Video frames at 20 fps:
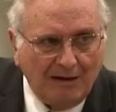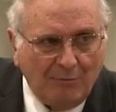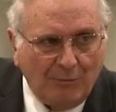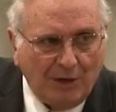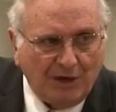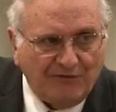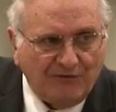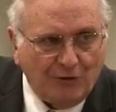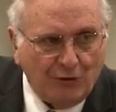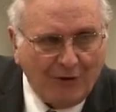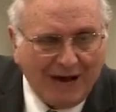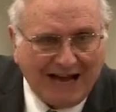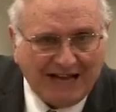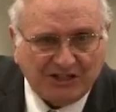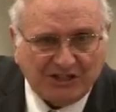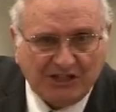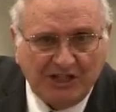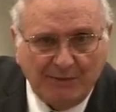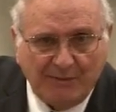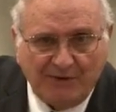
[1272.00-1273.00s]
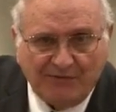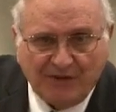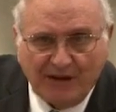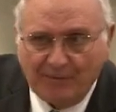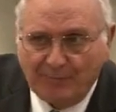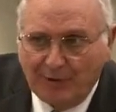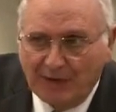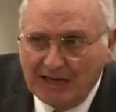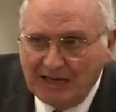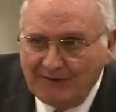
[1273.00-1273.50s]
But if you ask them if
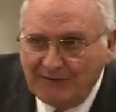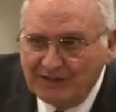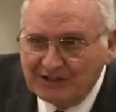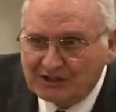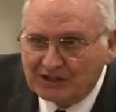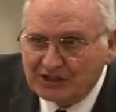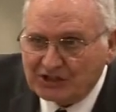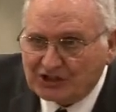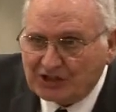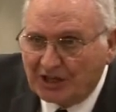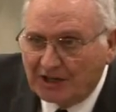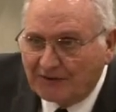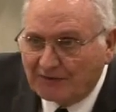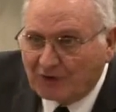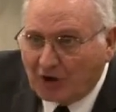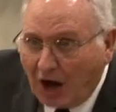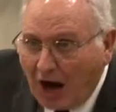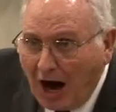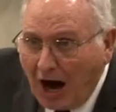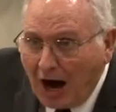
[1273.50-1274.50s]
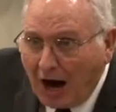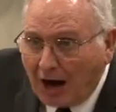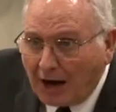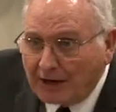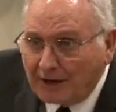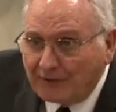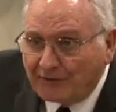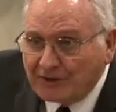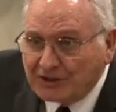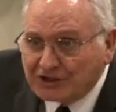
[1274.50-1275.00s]
they believe he's the Son of
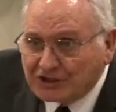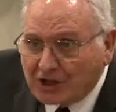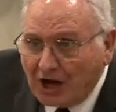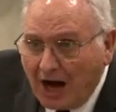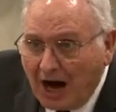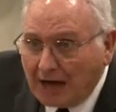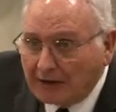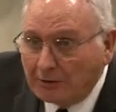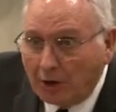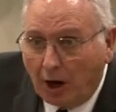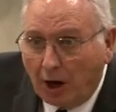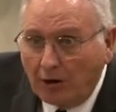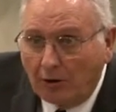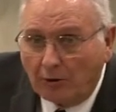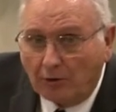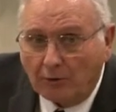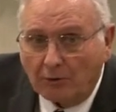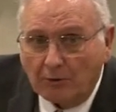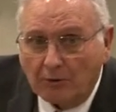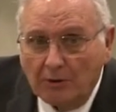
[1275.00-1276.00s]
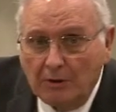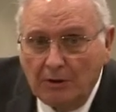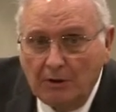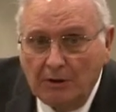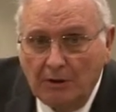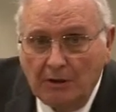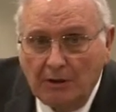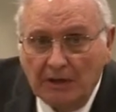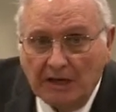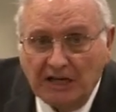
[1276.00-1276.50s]
God or if he's God, no.
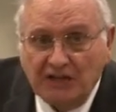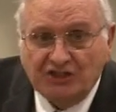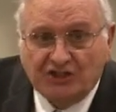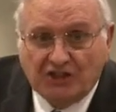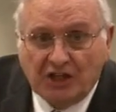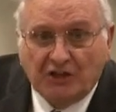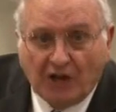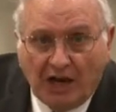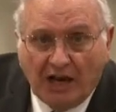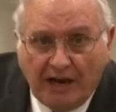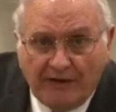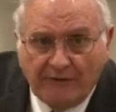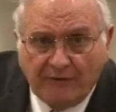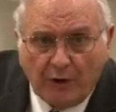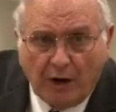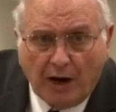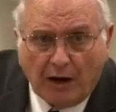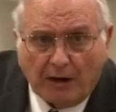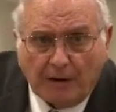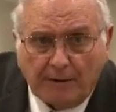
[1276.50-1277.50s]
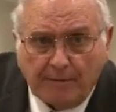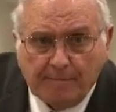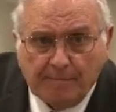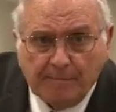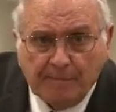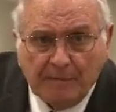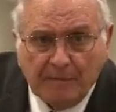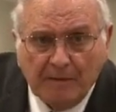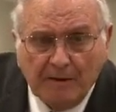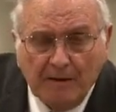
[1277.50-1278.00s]
He's the deliverer,
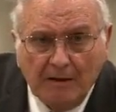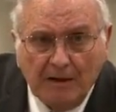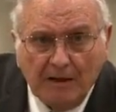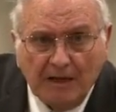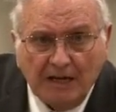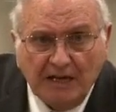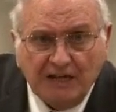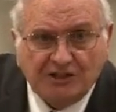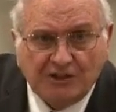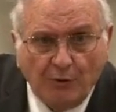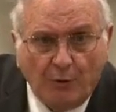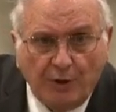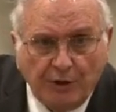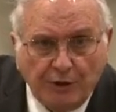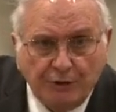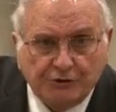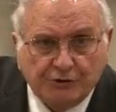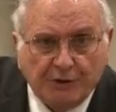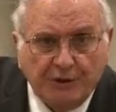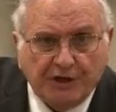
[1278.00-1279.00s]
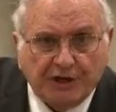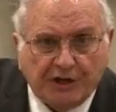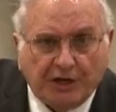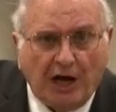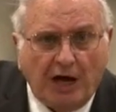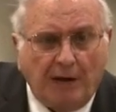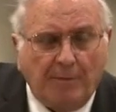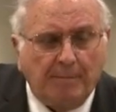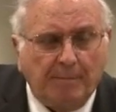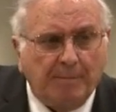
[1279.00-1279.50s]
he's the one who's going to
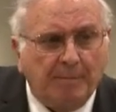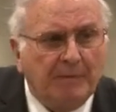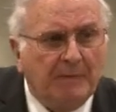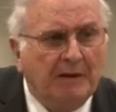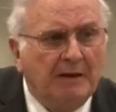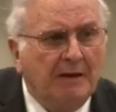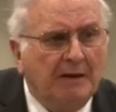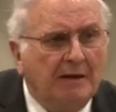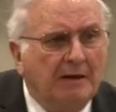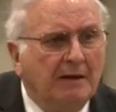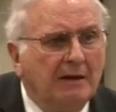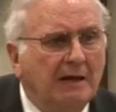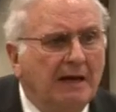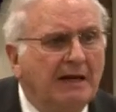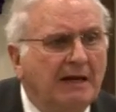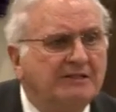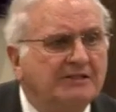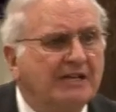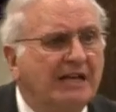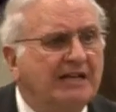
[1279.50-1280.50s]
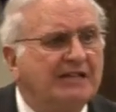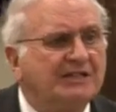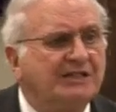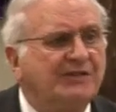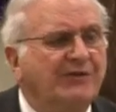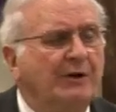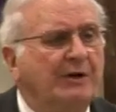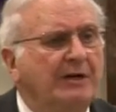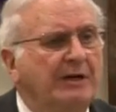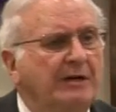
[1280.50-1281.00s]
come and set us
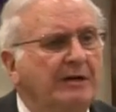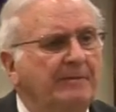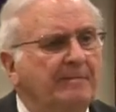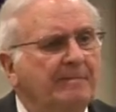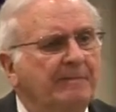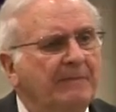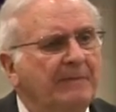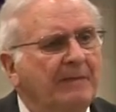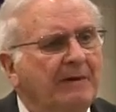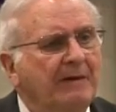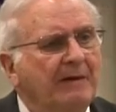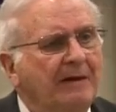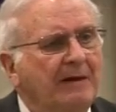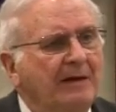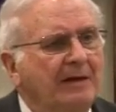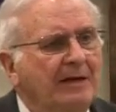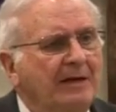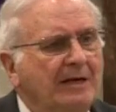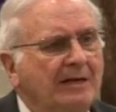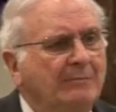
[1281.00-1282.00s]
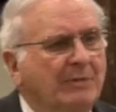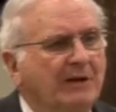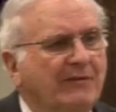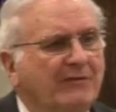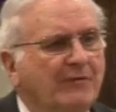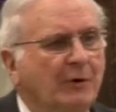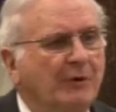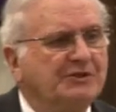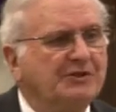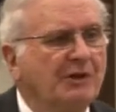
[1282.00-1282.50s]
free. But
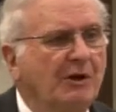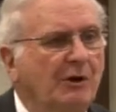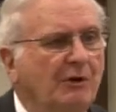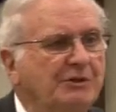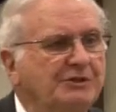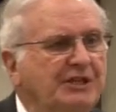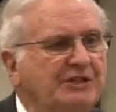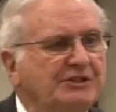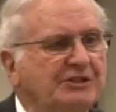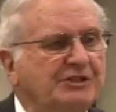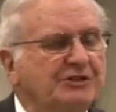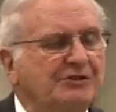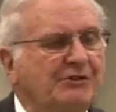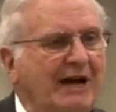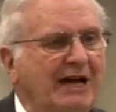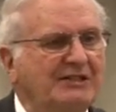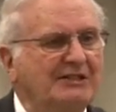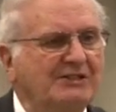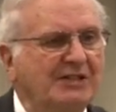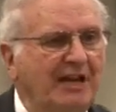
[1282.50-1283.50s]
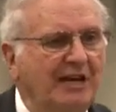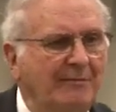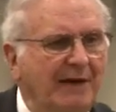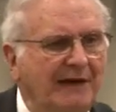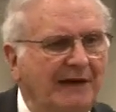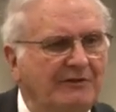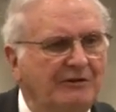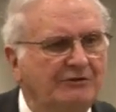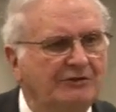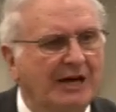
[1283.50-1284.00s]
of course, the Lord Jesus Christ said in
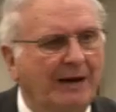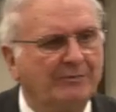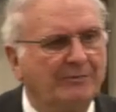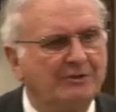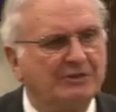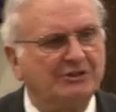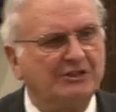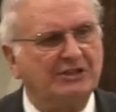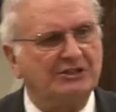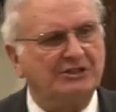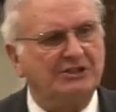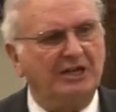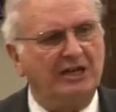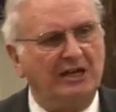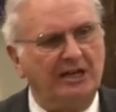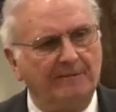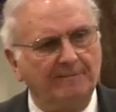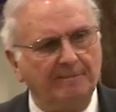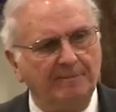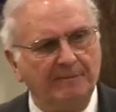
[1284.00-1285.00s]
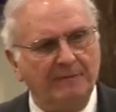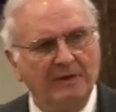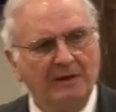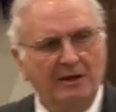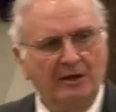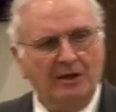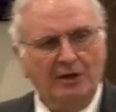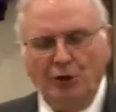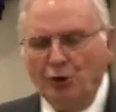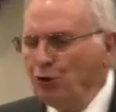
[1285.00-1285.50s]
Matthew chapter 16,
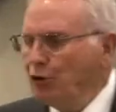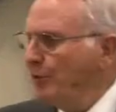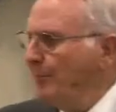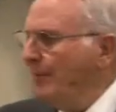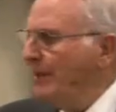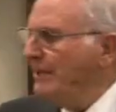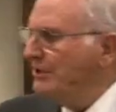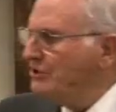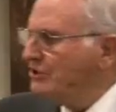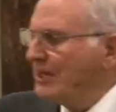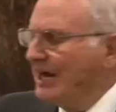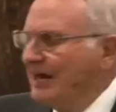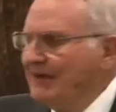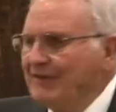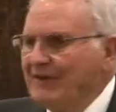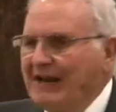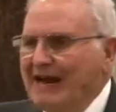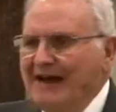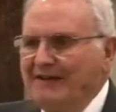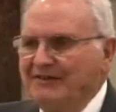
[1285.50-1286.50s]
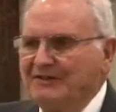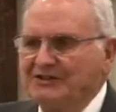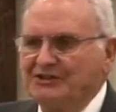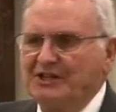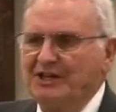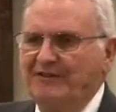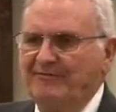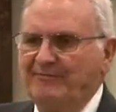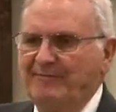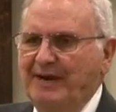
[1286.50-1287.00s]
Who do men say that I, the
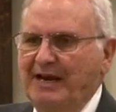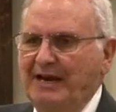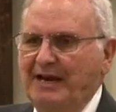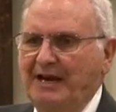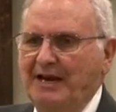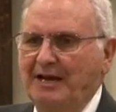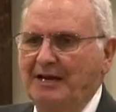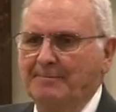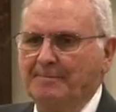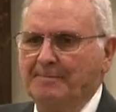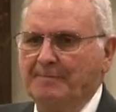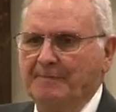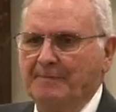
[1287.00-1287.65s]
Son of Man, am?